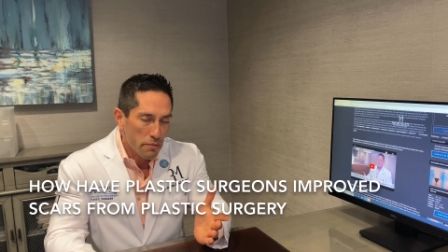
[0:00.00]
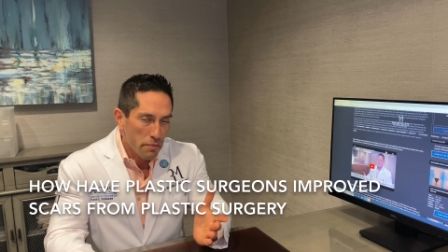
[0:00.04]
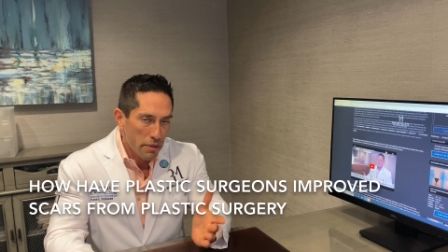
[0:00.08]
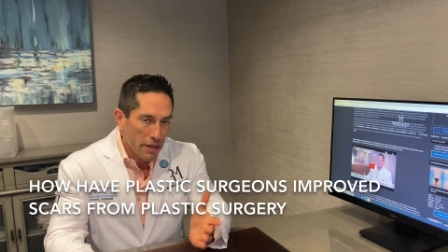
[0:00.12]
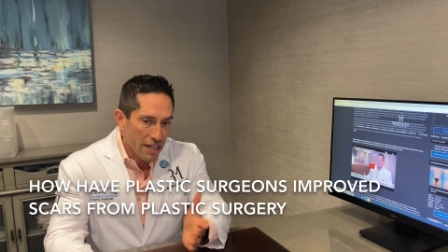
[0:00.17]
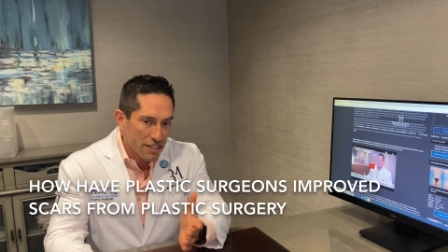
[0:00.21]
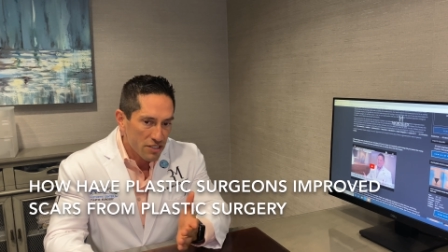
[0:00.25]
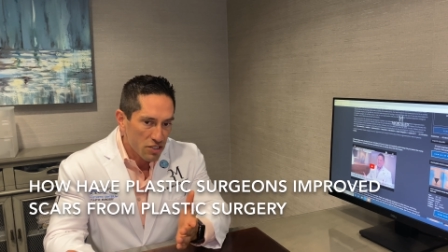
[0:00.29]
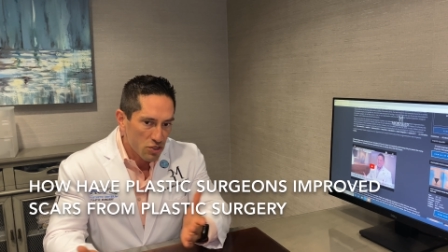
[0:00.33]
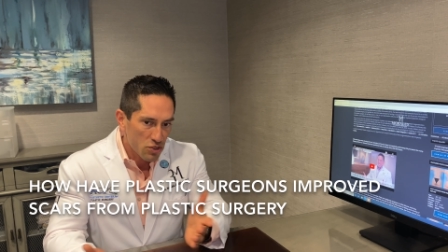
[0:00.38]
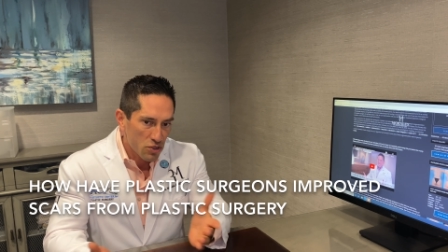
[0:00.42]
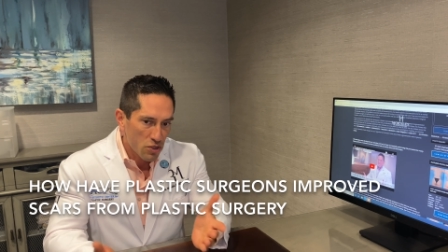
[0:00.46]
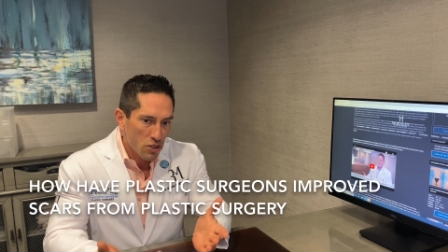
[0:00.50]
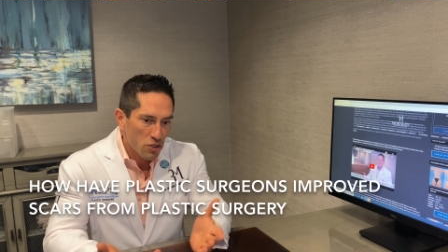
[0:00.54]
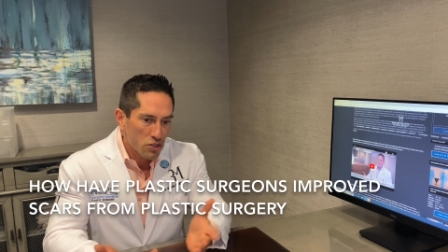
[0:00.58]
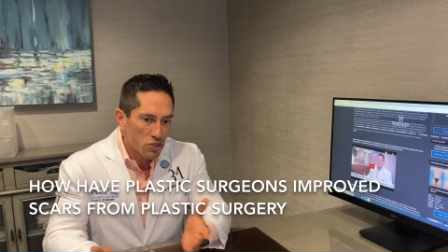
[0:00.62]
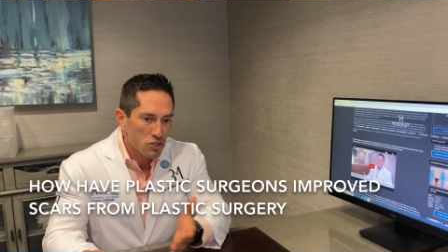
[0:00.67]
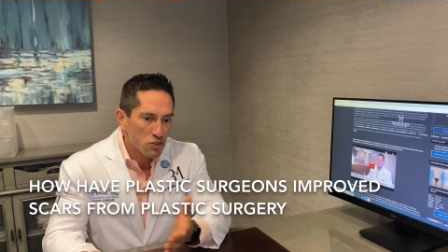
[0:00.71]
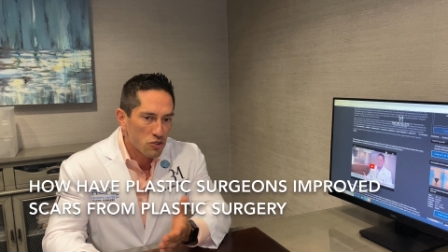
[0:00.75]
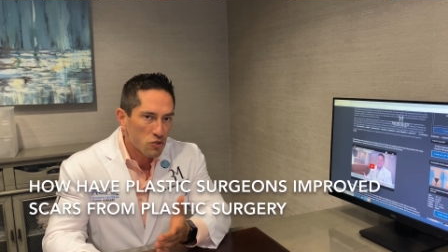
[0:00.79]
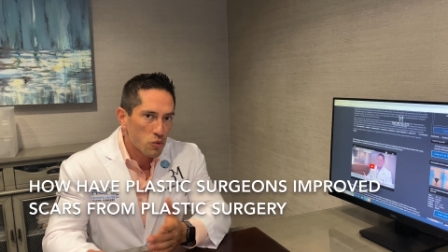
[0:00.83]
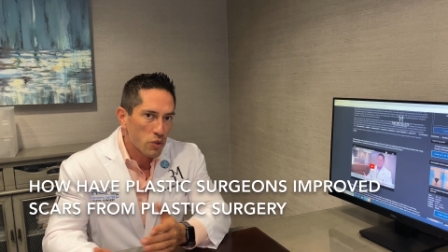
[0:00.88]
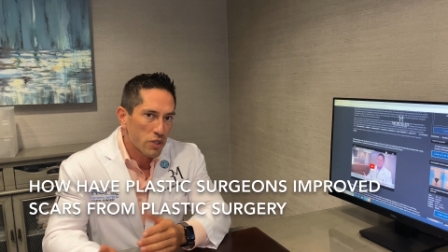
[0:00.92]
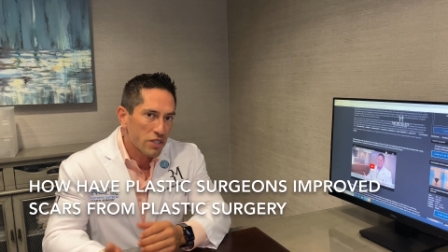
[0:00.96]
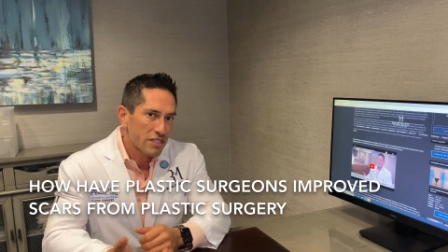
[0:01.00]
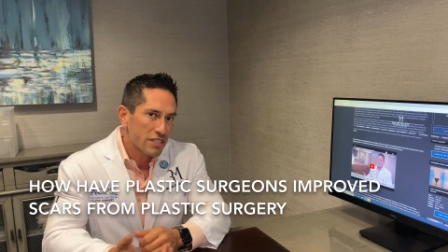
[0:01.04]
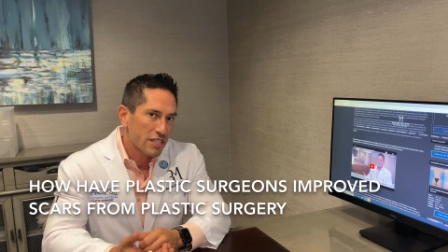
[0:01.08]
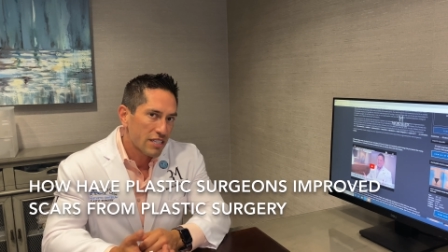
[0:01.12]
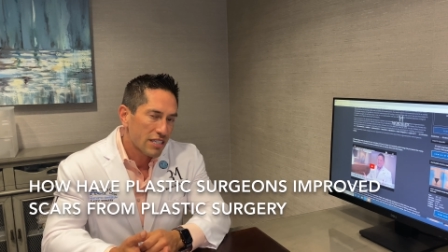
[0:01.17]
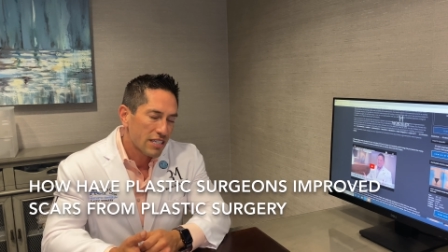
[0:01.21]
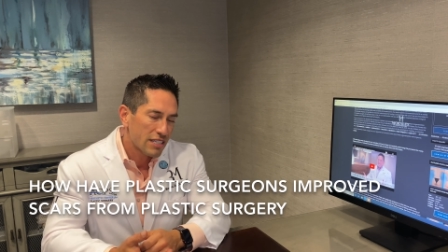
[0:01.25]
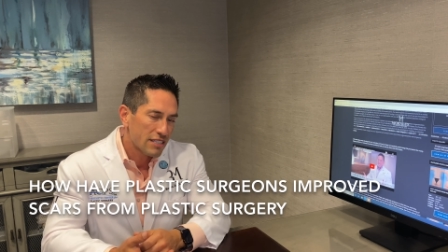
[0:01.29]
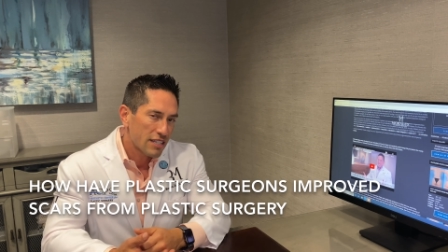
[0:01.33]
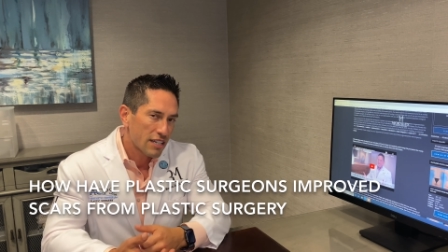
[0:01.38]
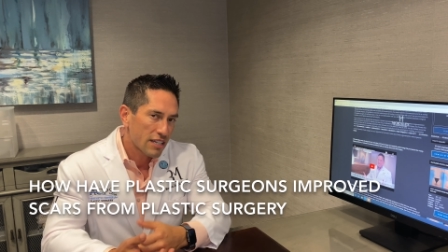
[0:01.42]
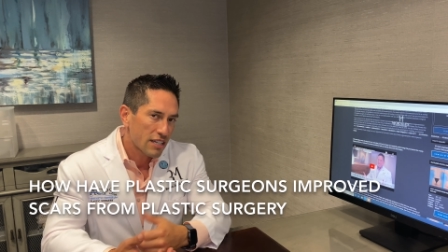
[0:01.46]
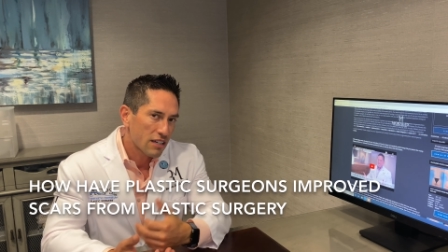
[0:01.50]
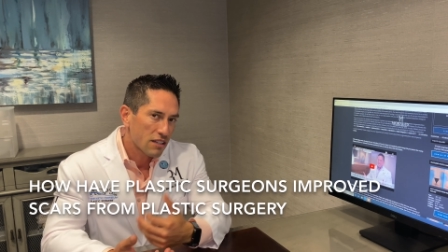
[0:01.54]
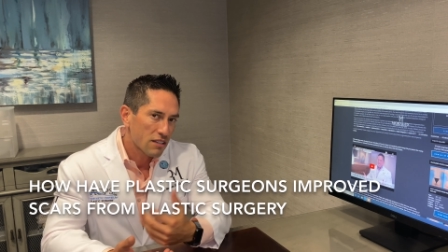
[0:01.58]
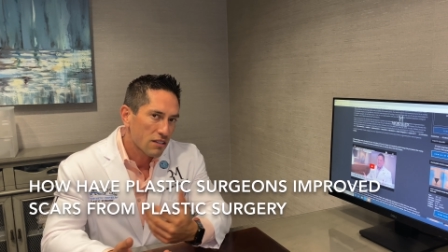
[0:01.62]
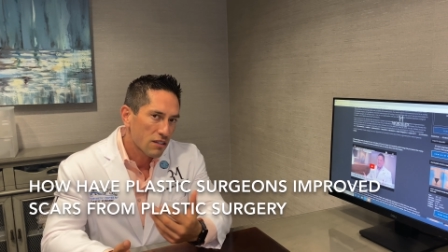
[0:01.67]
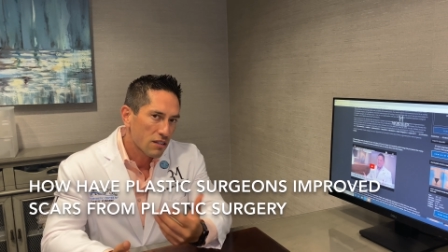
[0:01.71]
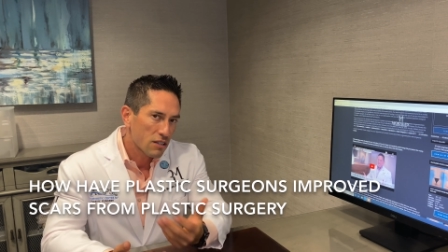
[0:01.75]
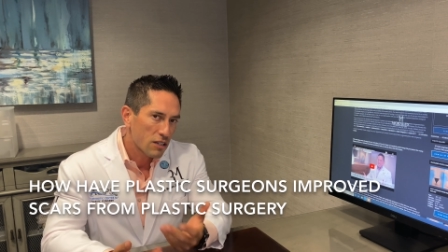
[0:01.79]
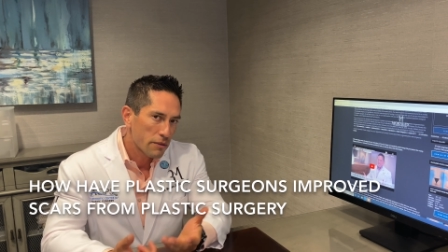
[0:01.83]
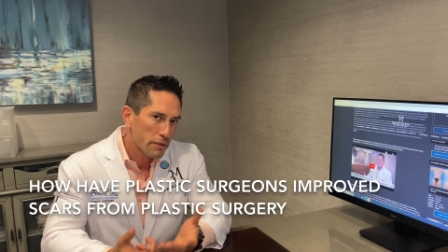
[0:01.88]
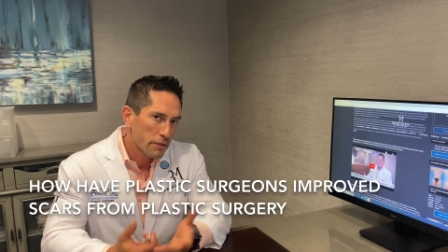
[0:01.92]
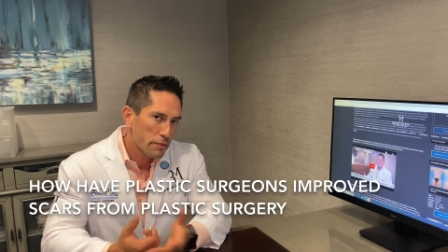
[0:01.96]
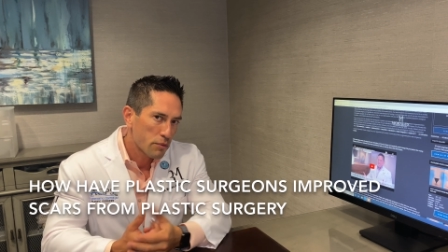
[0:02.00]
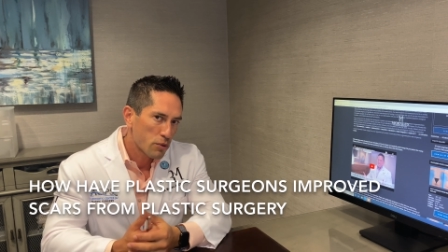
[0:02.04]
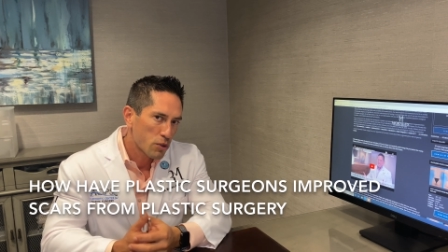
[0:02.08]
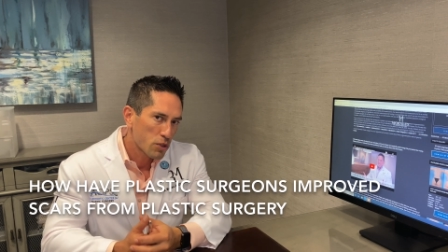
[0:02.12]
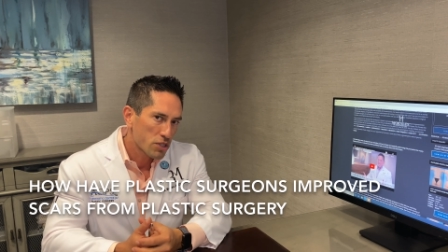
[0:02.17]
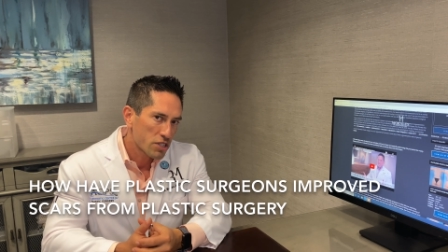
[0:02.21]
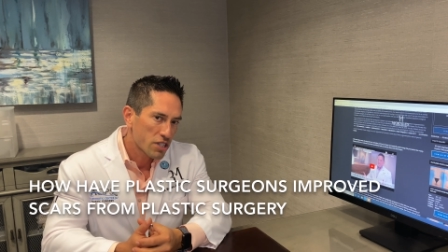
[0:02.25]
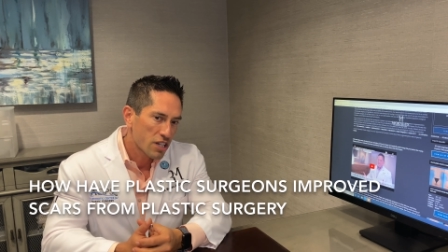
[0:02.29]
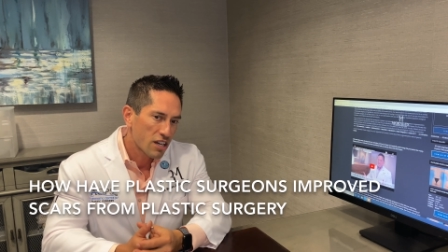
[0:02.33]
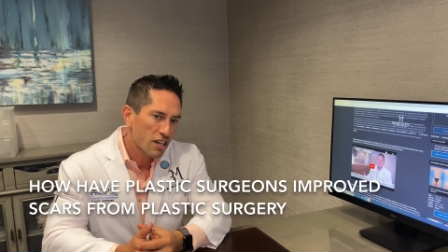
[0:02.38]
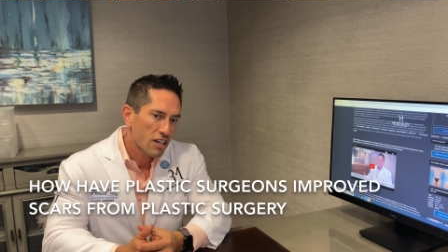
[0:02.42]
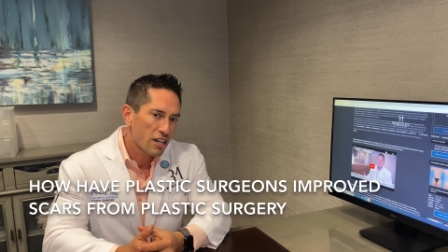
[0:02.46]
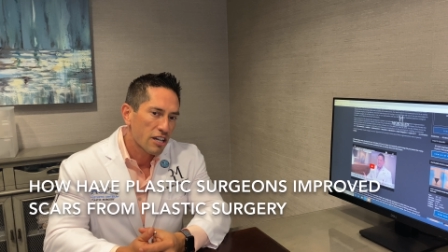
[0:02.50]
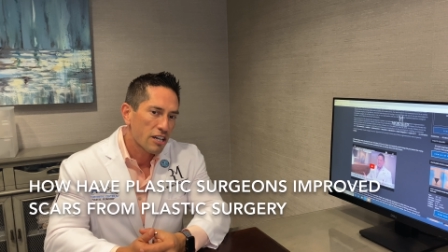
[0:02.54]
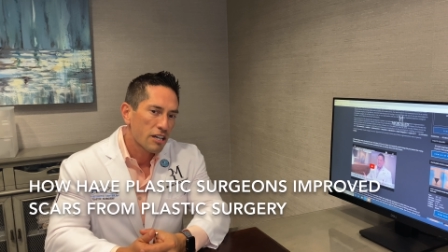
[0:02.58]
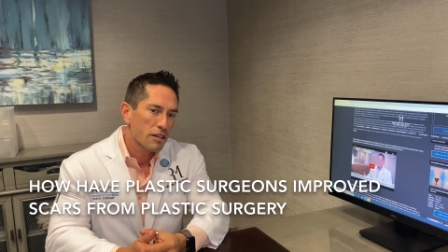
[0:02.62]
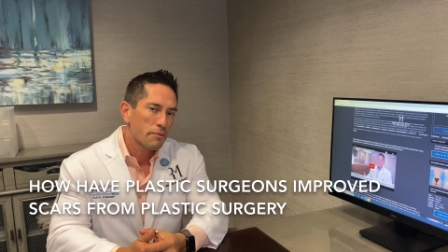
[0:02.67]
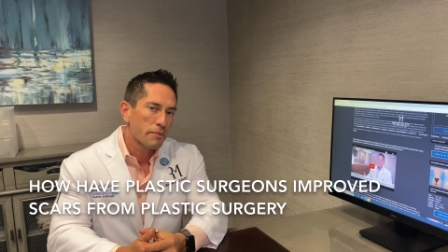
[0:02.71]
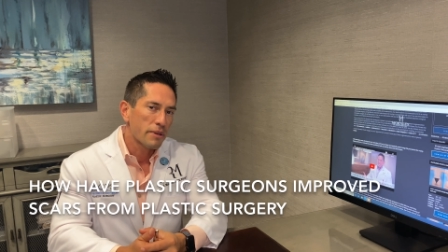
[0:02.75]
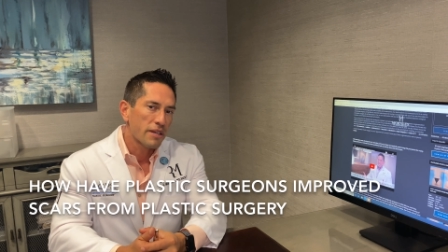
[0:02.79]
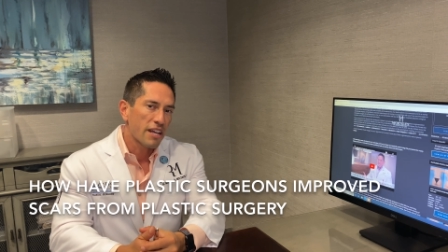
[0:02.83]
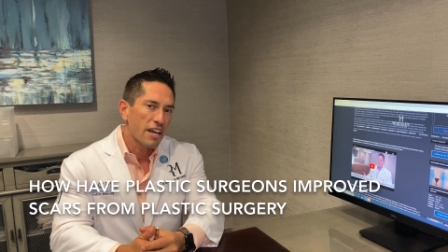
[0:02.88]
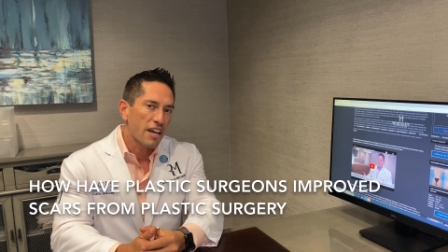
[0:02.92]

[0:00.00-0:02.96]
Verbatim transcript: plastic surgeons, we tend to take a little bit more time and